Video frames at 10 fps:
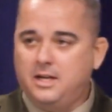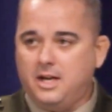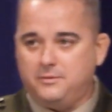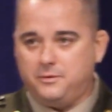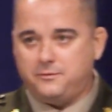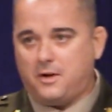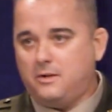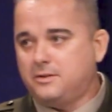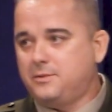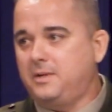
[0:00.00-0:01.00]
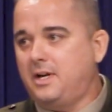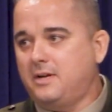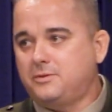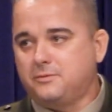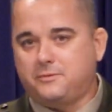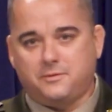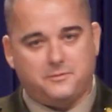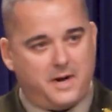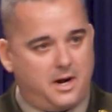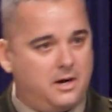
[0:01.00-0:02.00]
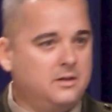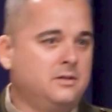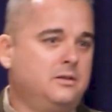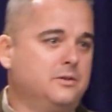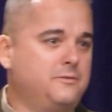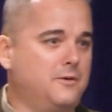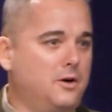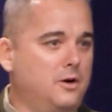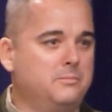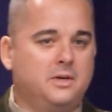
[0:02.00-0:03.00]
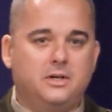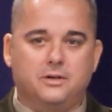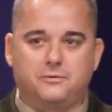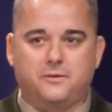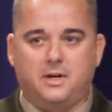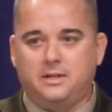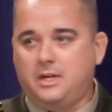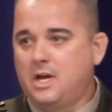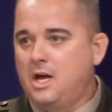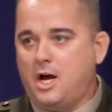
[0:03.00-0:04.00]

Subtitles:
If you follow the 3 Fs, you're fair, you're firm, you're friendly,